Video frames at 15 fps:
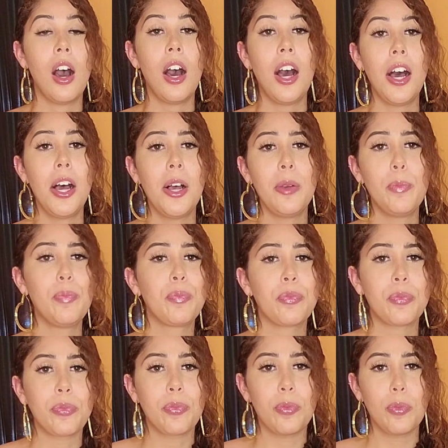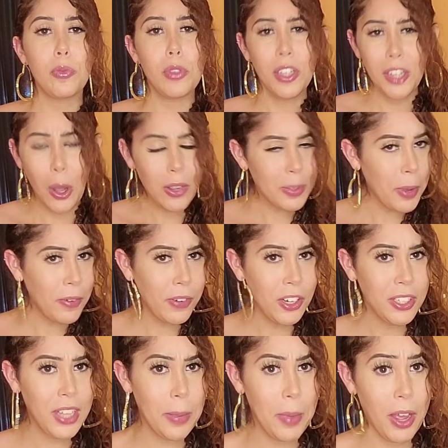That was my
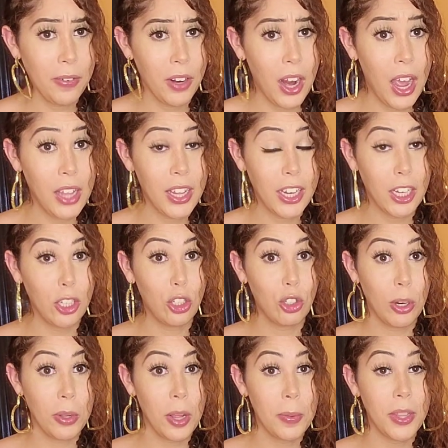first time ever at like a strip club,